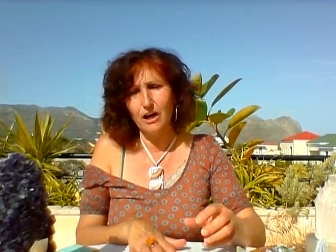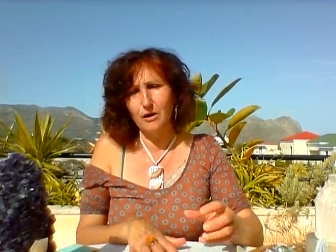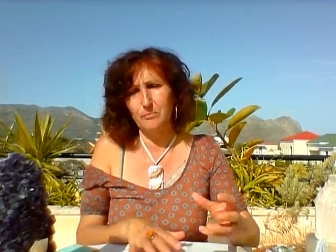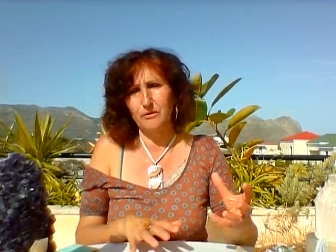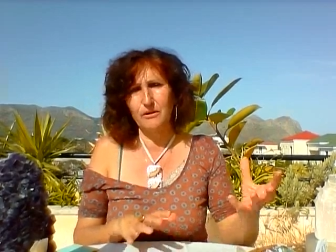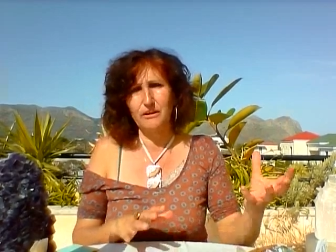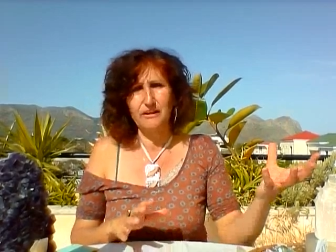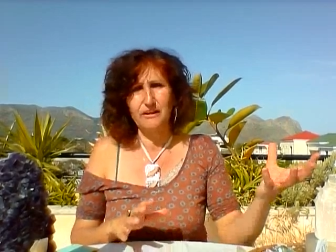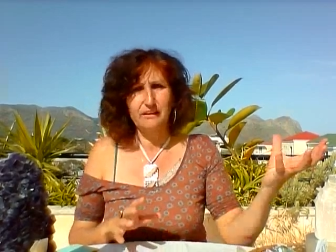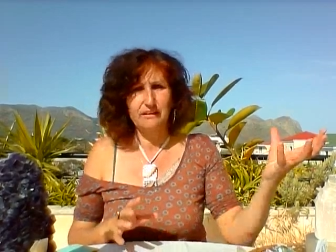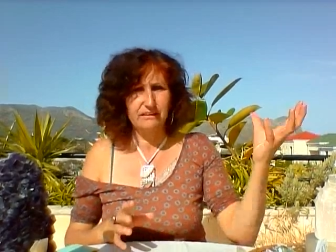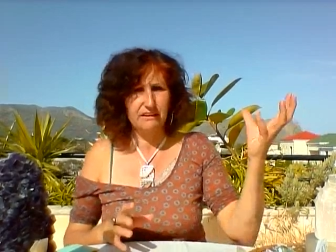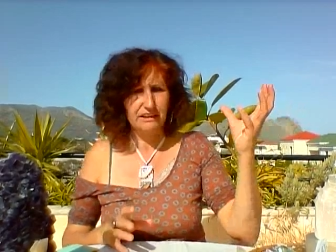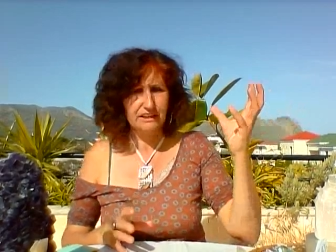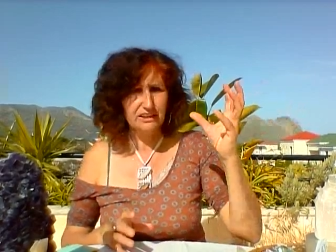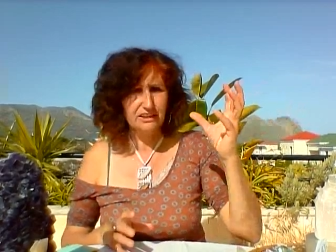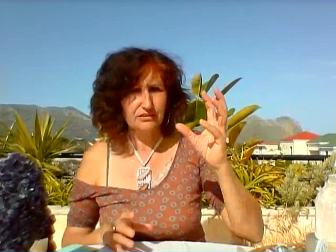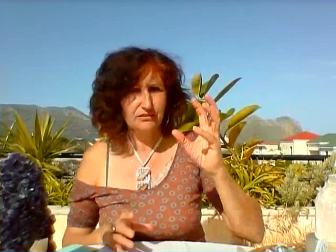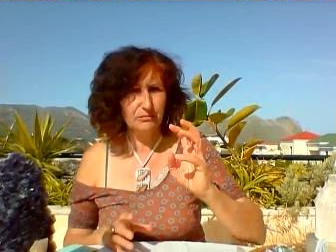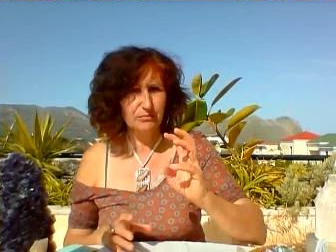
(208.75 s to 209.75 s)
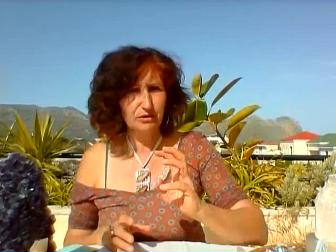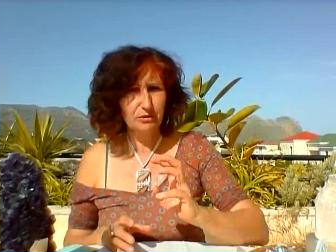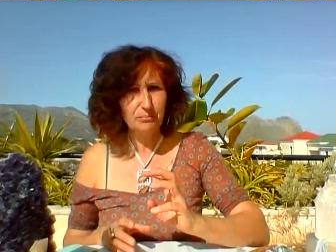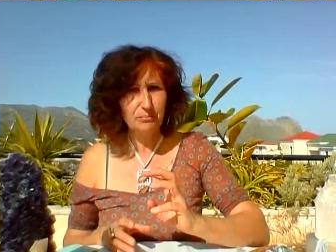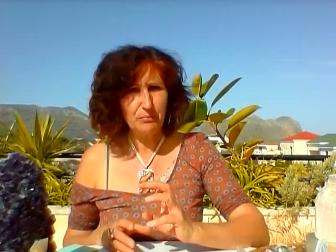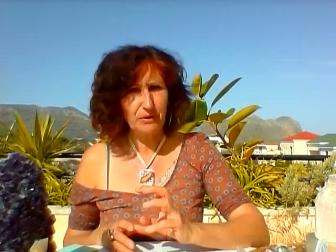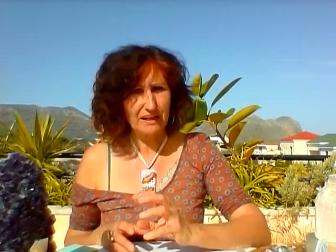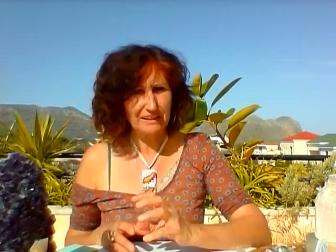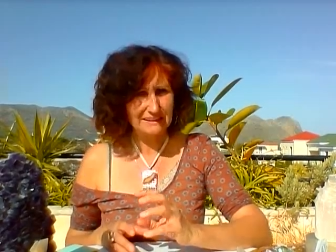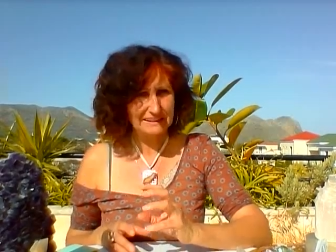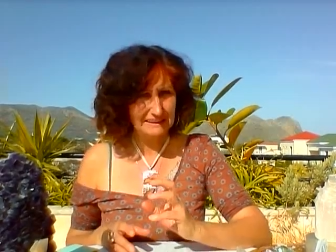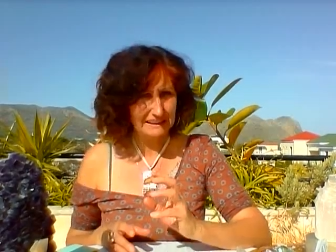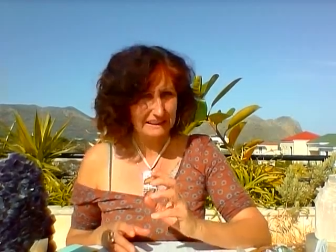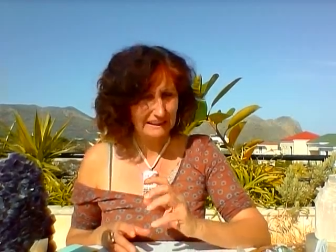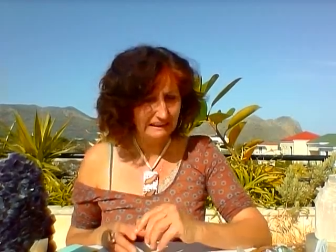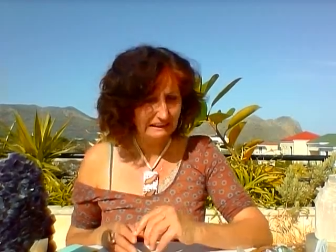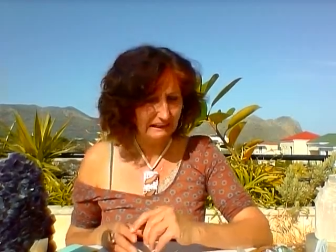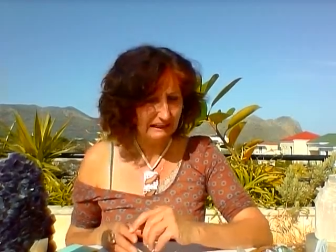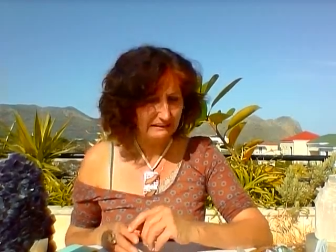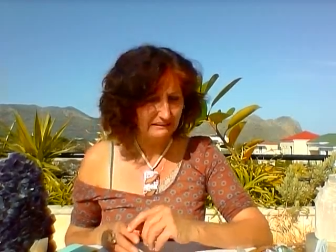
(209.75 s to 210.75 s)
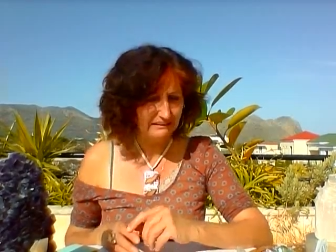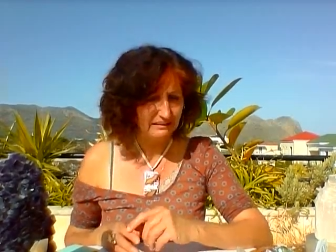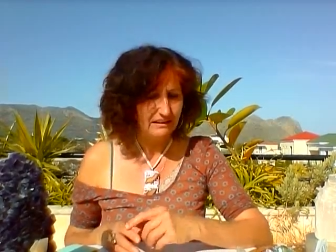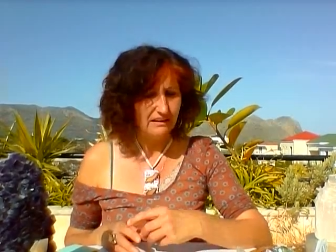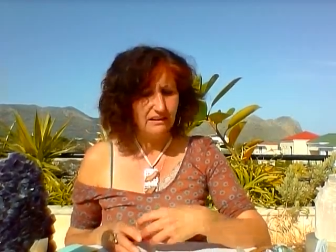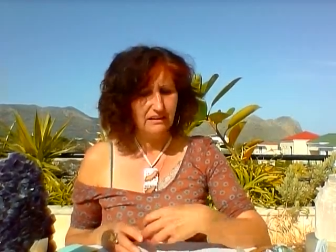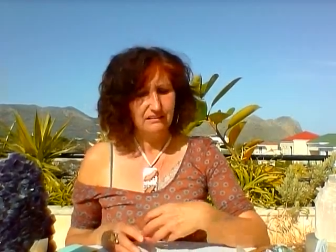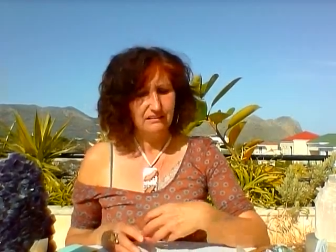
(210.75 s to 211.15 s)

up things from the past again